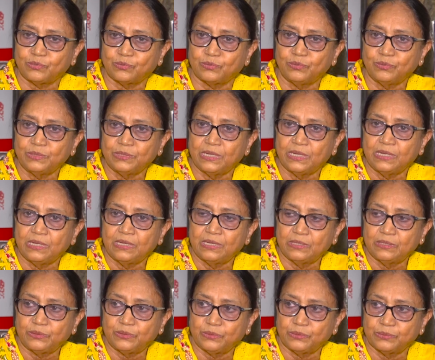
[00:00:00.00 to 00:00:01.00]
you
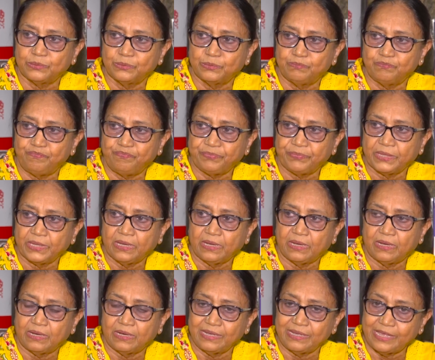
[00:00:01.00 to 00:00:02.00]
to
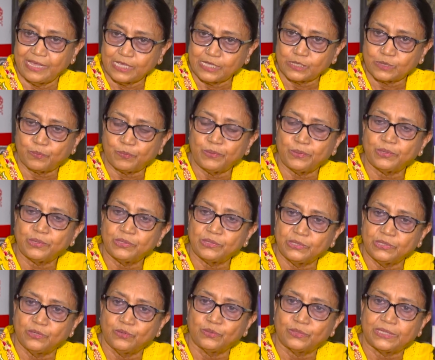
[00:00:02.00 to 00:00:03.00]
explore
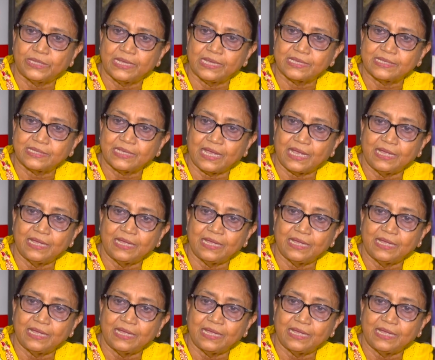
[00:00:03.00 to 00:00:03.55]
new things.